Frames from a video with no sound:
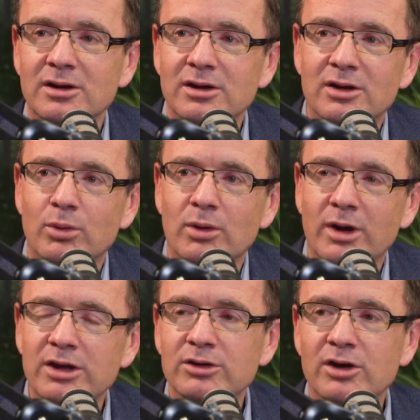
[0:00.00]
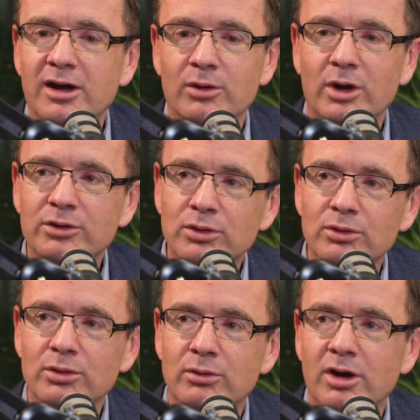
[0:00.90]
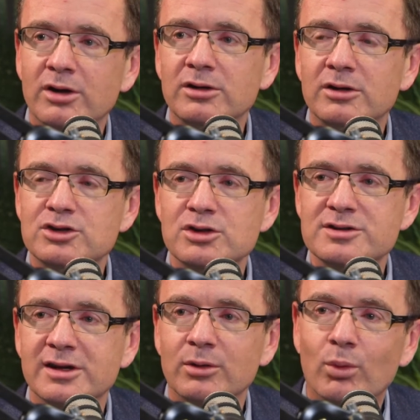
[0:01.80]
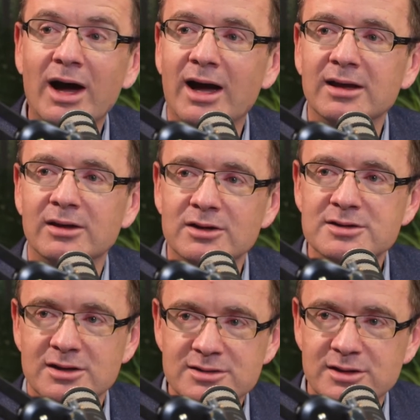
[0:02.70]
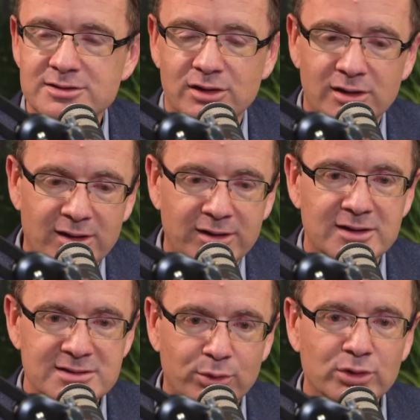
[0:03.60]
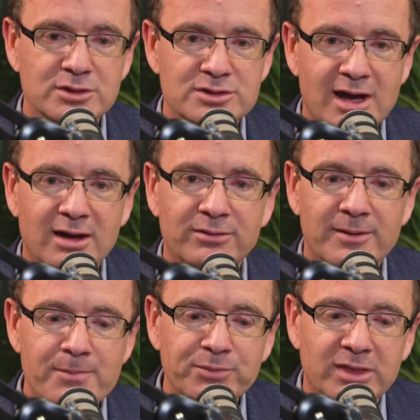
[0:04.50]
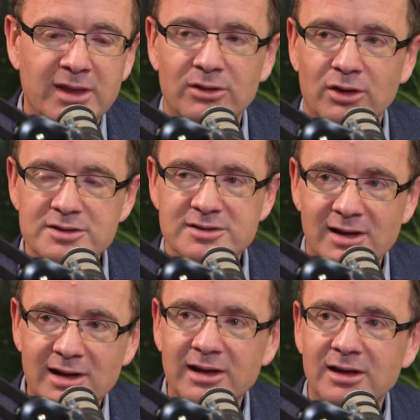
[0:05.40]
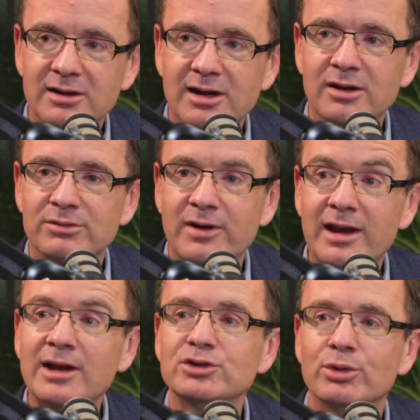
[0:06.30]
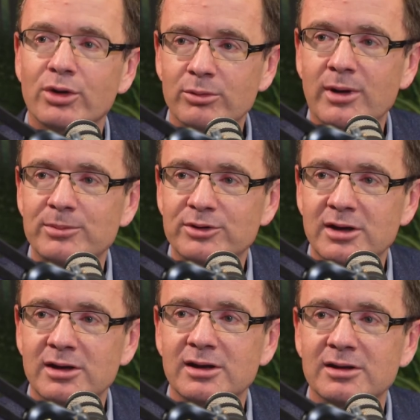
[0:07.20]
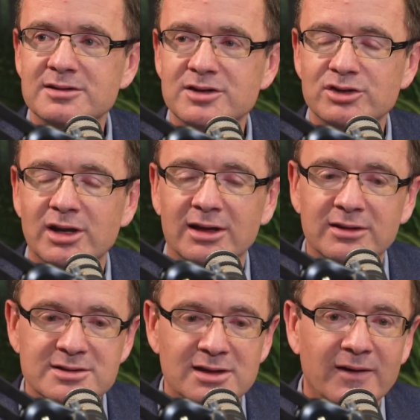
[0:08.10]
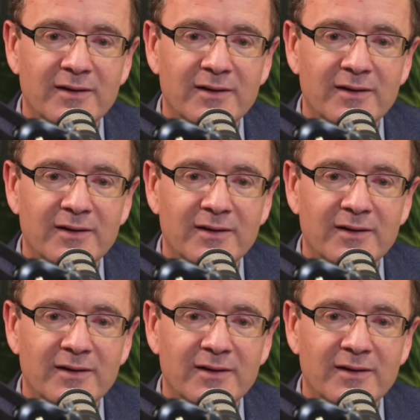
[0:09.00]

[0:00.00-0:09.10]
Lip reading: know where you're going and what road are you choosing and why. You know, so I think it's important to have those clear kind of financial roadmaps in a decision like this.